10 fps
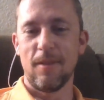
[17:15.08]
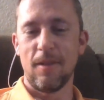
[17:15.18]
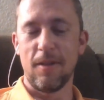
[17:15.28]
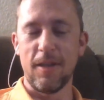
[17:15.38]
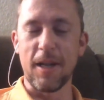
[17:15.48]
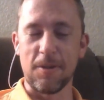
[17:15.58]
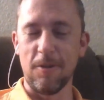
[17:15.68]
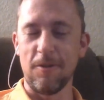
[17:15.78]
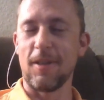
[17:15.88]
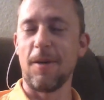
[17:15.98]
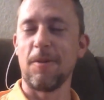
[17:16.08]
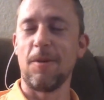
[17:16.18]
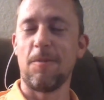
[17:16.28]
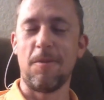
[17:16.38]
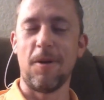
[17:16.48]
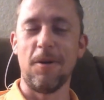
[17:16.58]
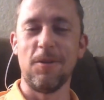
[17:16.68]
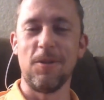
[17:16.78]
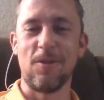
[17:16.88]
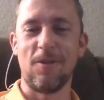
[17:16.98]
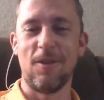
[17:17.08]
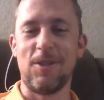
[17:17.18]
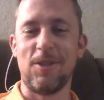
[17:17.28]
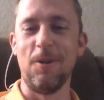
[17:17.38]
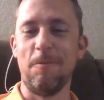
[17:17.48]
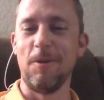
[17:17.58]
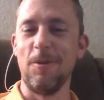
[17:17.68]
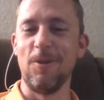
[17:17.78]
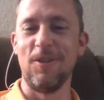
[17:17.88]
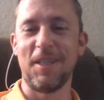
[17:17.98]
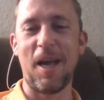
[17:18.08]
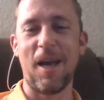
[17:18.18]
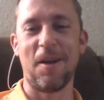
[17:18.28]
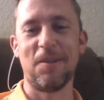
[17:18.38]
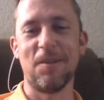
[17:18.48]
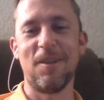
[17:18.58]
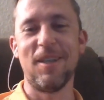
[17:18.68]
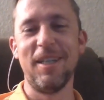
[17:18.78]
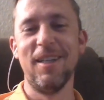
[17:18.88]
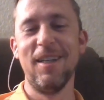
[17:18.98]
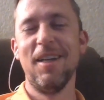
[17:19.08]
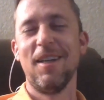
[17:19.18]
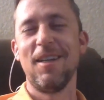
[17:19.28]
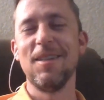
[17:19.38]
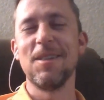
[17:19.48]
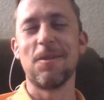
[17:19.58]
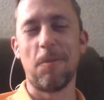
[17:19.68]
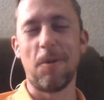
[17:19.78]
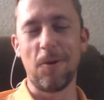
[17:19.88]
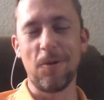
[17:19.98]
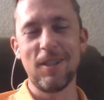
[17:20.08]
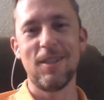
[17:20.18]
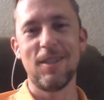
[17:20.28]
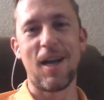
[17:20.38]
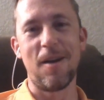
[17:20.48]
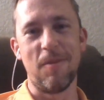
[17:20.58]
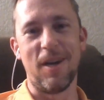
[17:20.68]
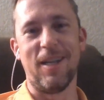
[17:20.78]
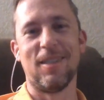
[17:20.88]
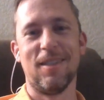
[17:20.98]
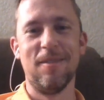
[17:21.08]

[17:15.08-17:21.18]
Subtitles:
next movie that I'm going to propose for stupid movie category is Napoleon Dynamite.